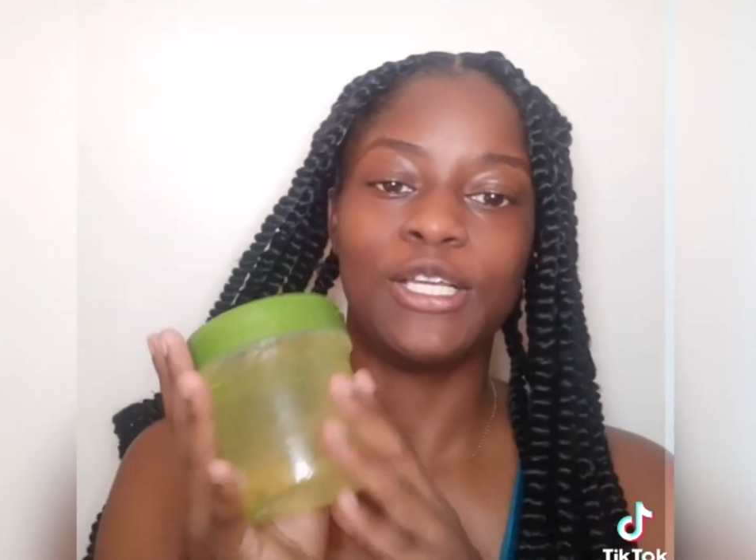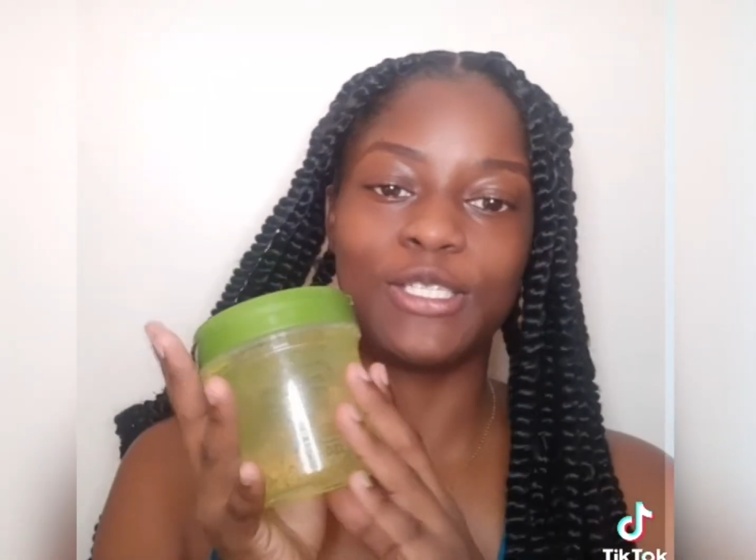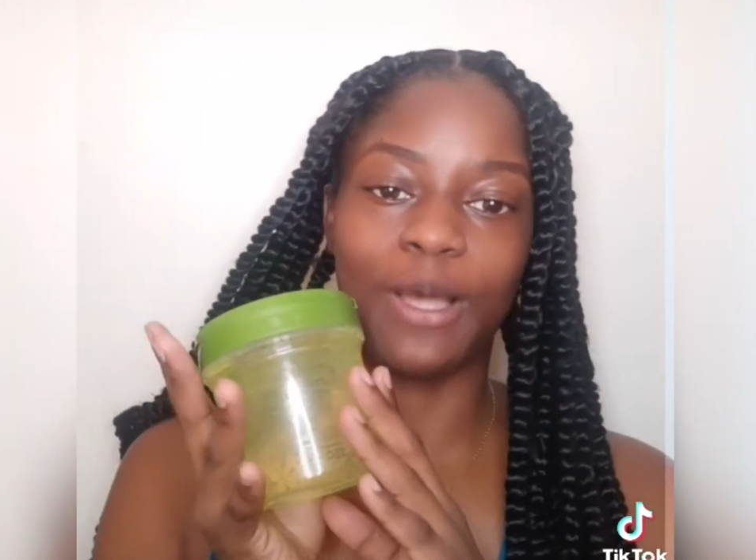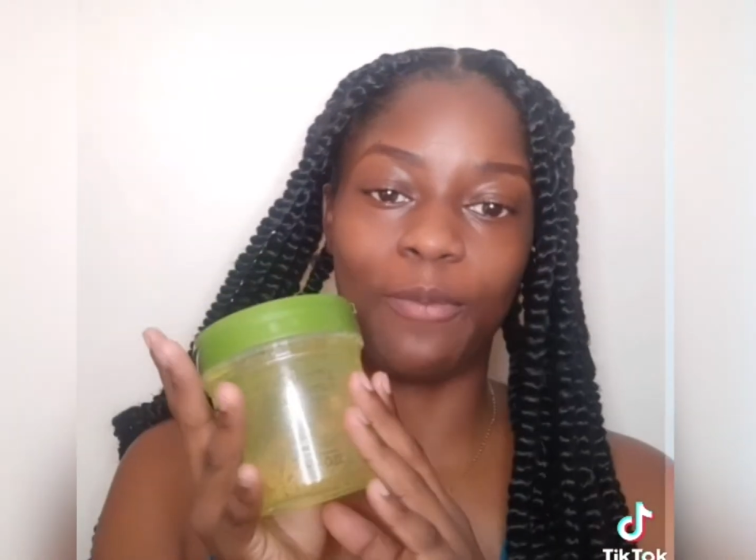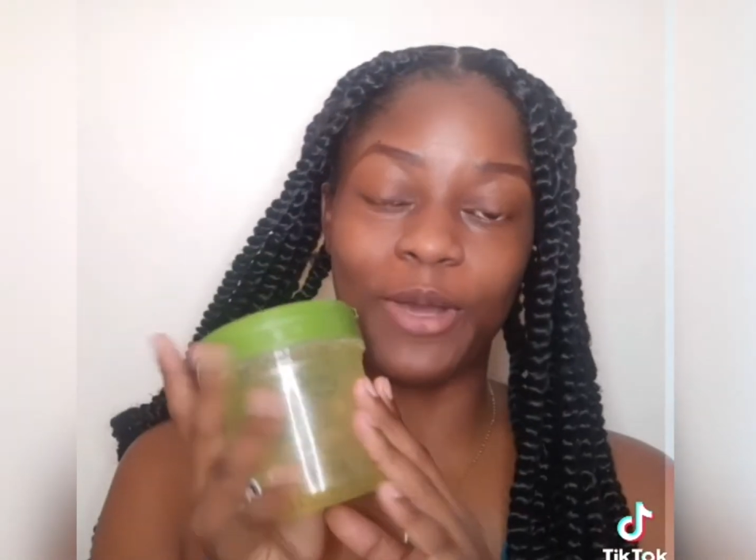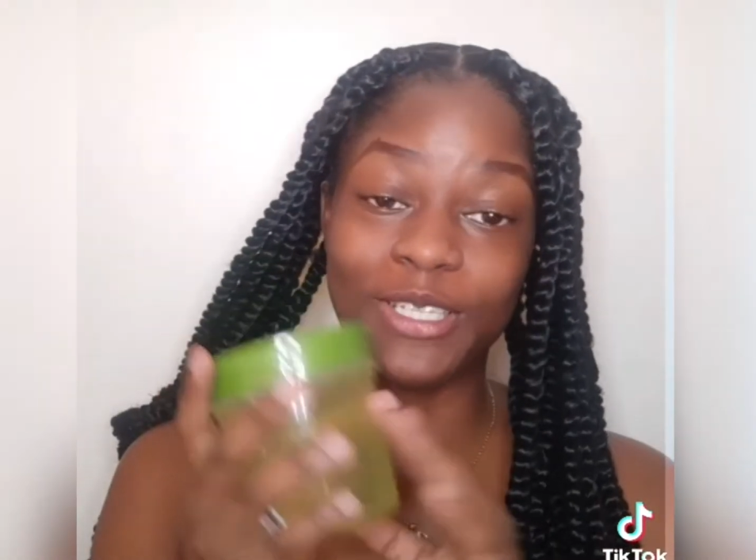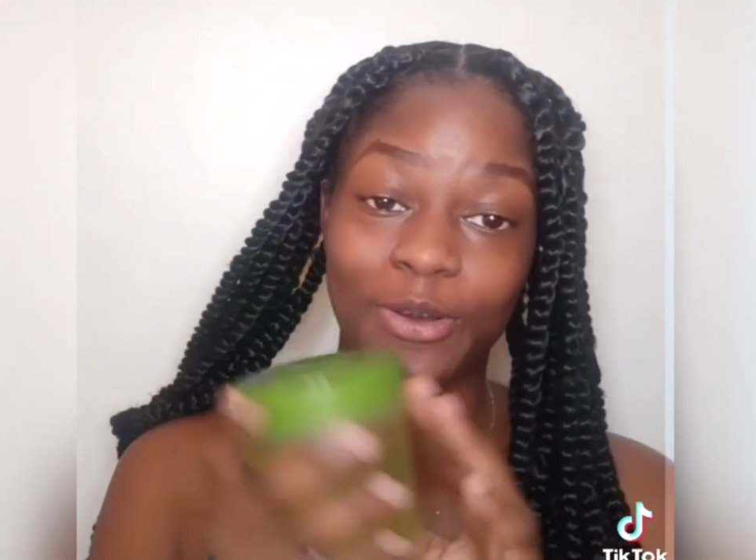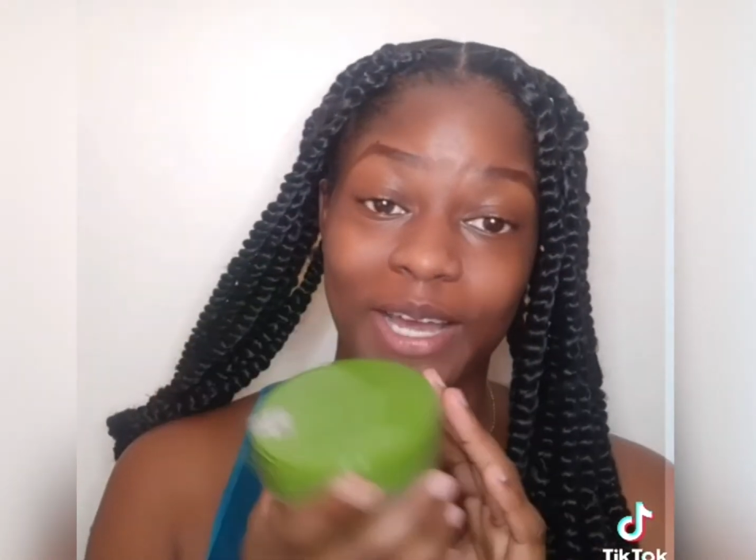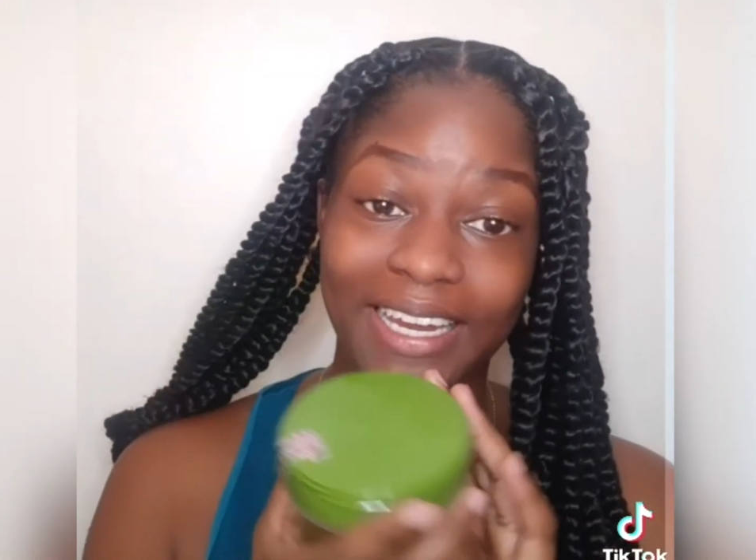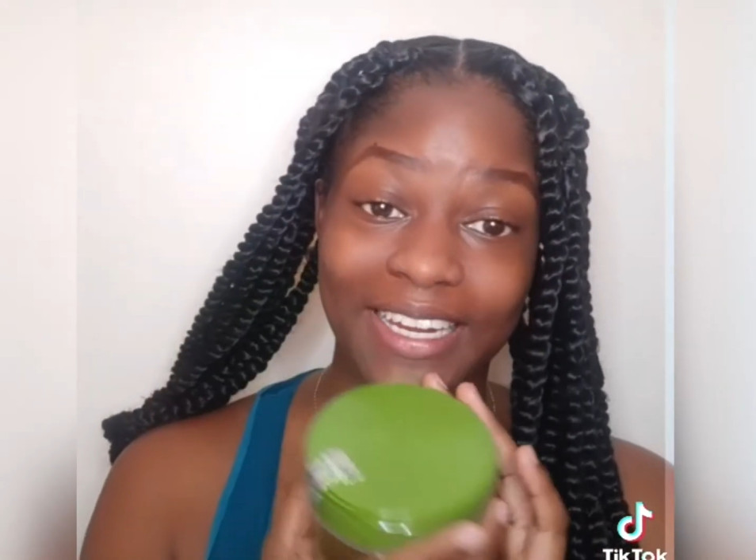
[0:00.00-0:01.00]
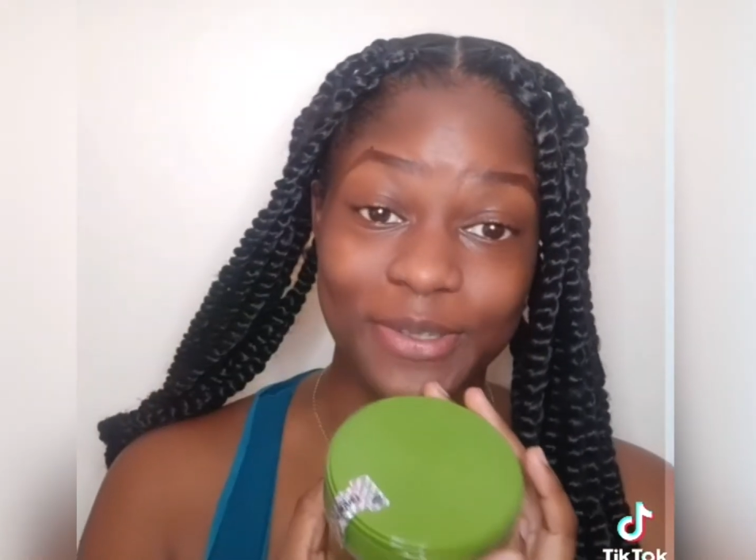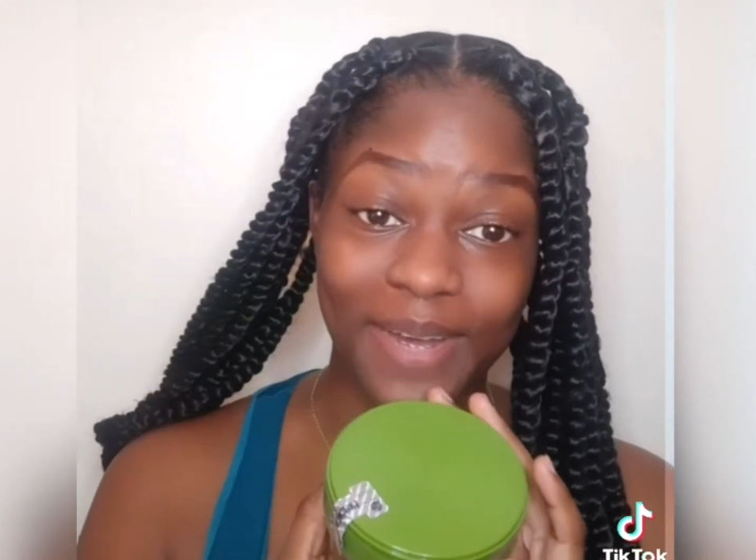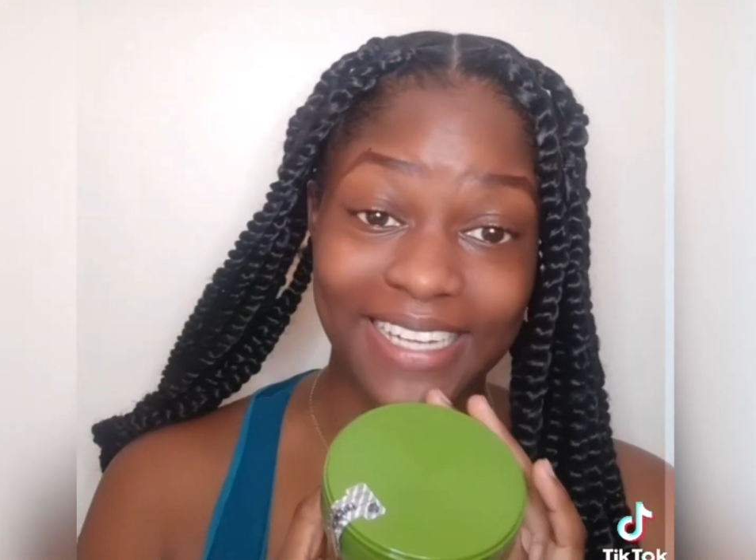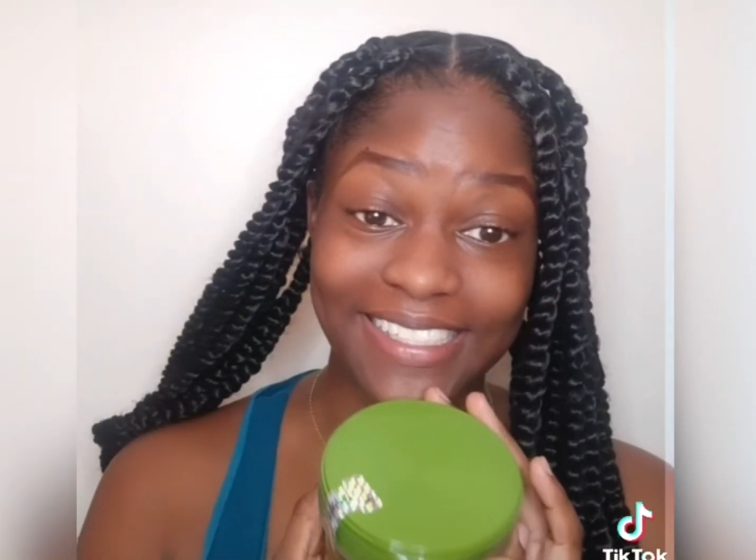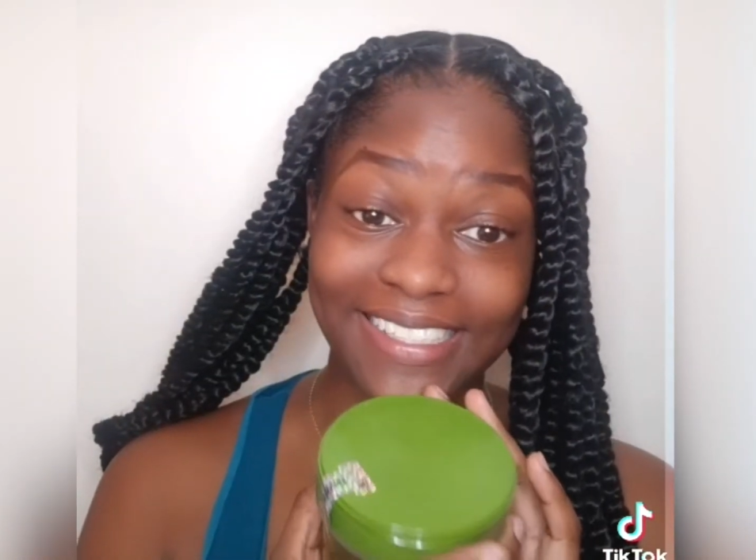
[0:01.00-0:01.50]
So I'm going to go ahead and do
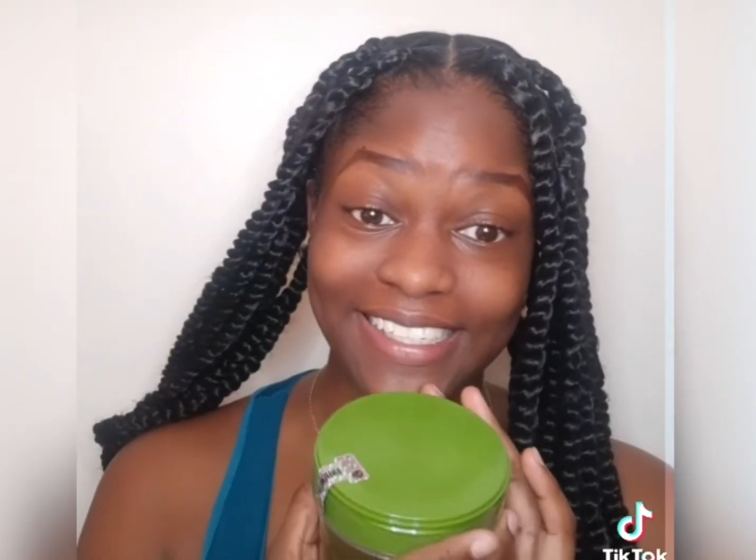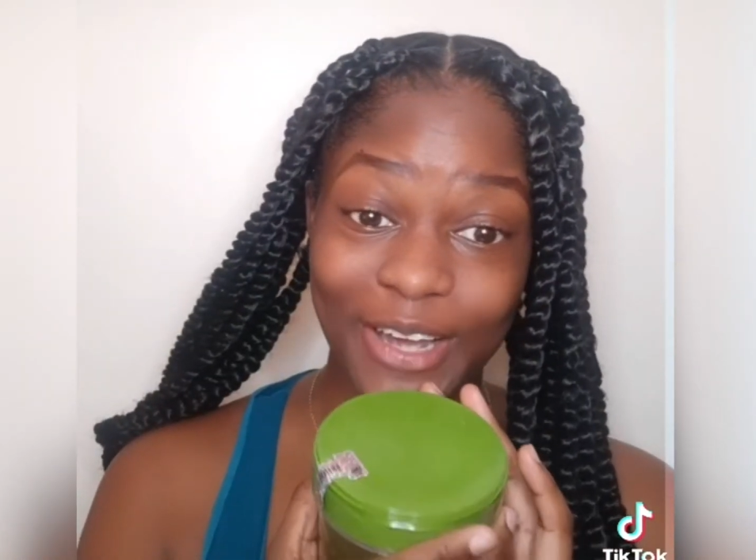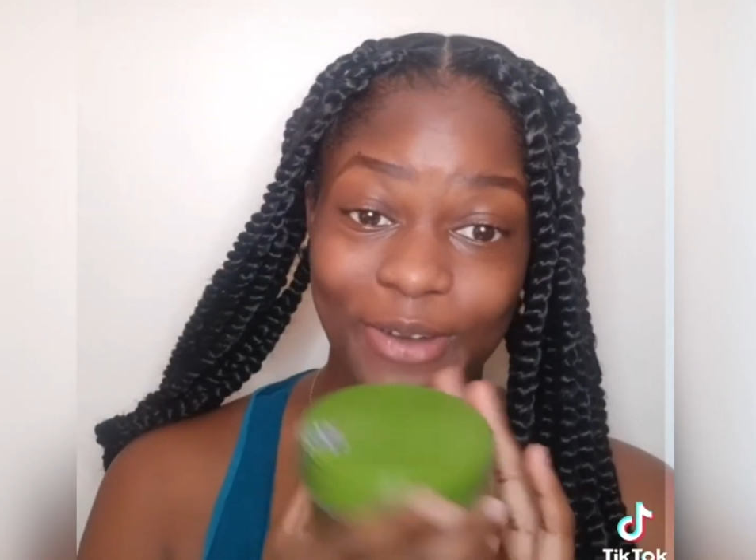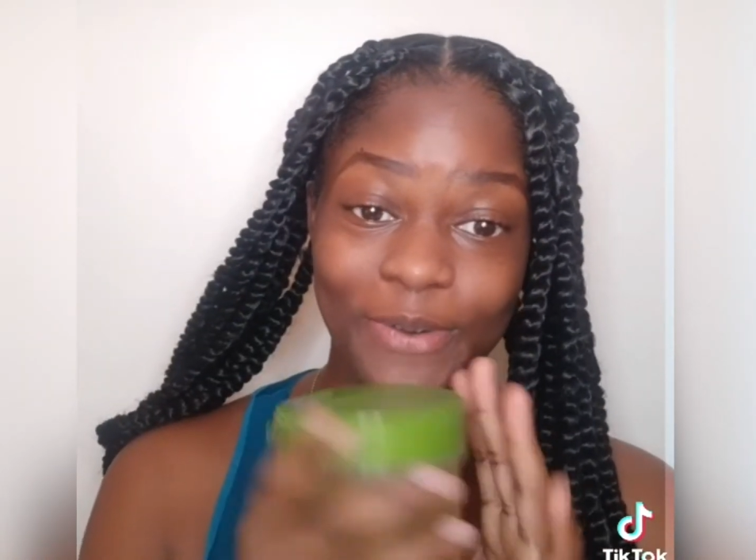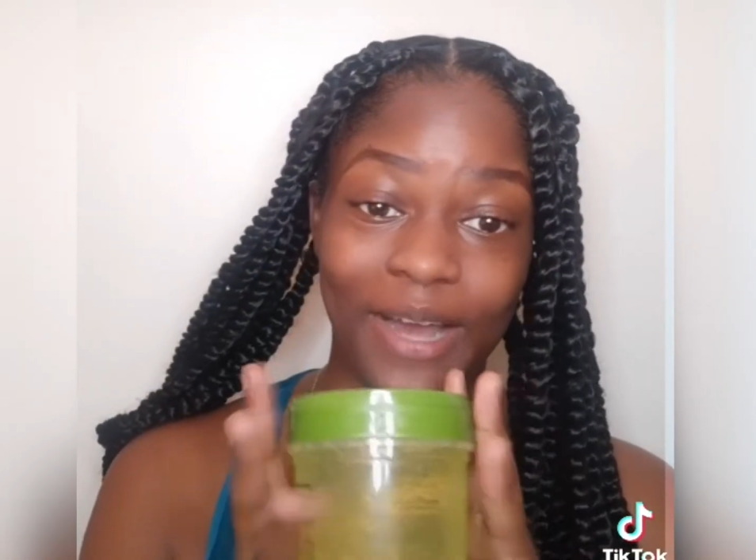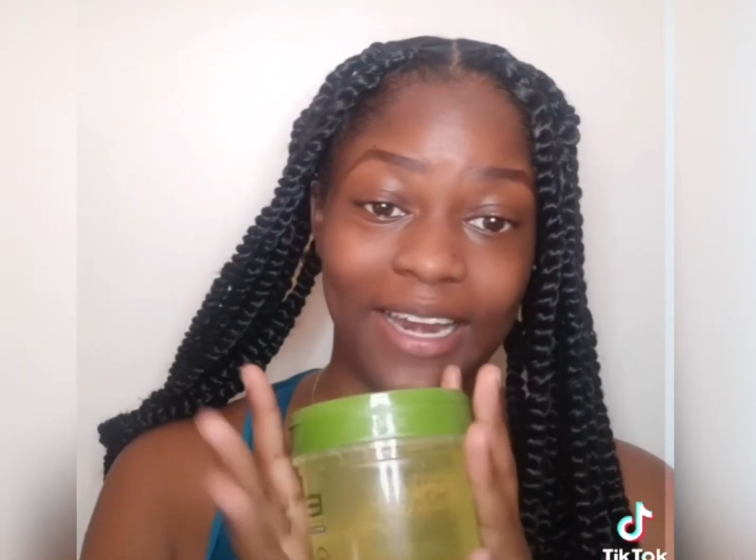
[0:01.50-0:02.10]
my edges now,